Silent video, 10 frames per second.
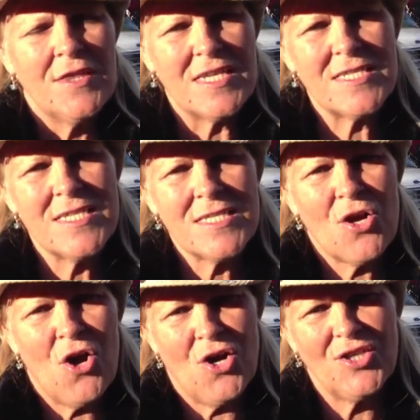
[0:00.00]
This is
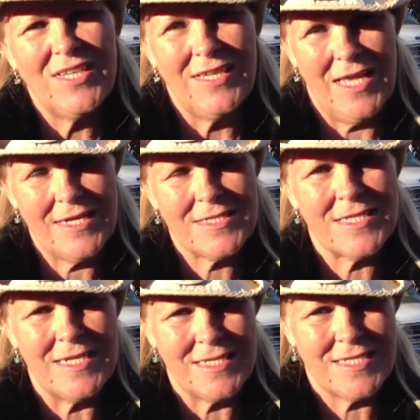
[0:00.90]
called
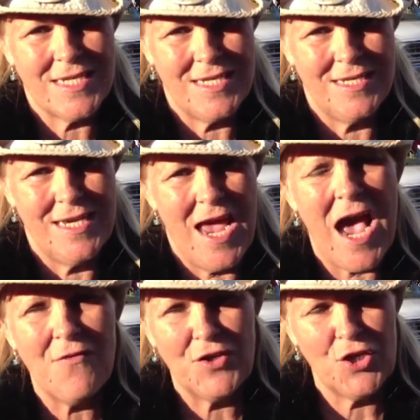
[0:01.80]
Lexington
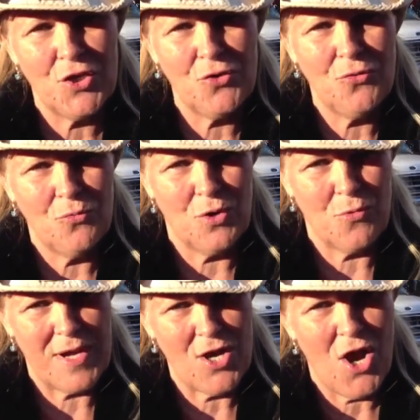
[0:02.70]
Avenue where
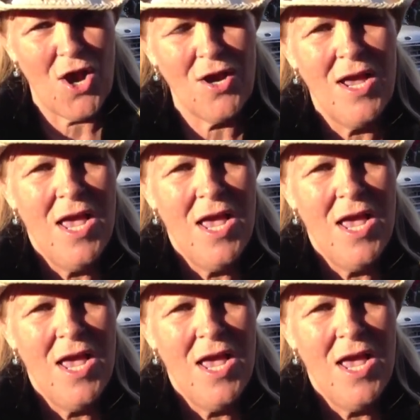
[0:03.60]
we are,